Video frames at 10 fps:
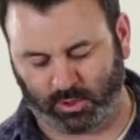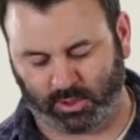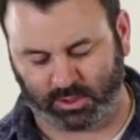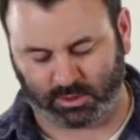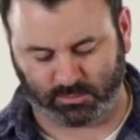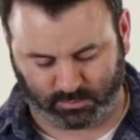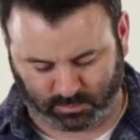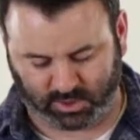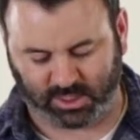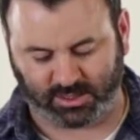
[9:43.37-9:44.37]
going to just
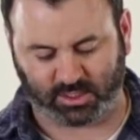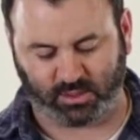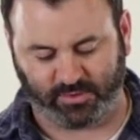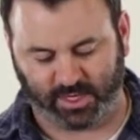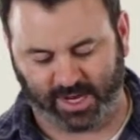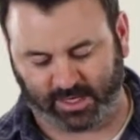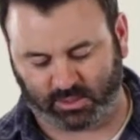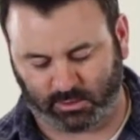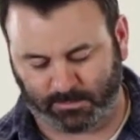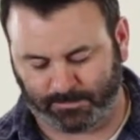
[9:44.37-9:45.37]
set this over the
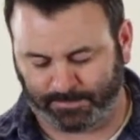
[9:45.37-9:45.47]
axle.